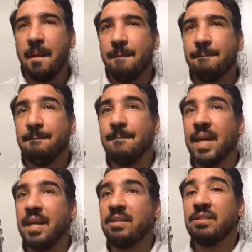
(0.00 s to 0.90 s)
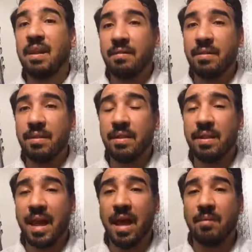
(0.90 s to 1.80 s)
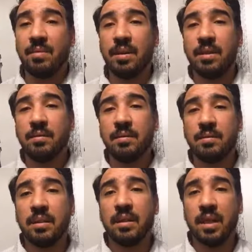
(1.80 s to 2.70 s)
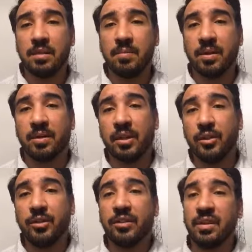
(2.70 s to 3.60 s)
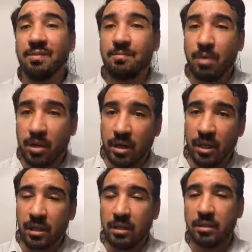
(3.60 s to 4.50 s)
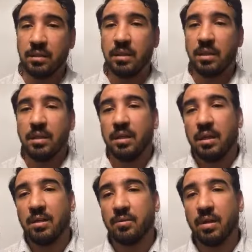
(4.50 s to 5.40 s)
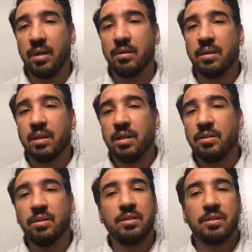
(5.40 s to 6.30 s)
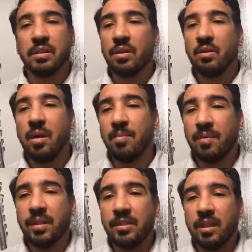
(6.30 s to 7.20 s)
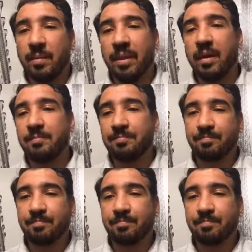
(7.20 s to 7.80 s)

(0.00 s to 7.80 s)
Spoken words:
May 7th, I'll be the guest speaker at Unity of Bernie as well. So there's a couple of things coming up.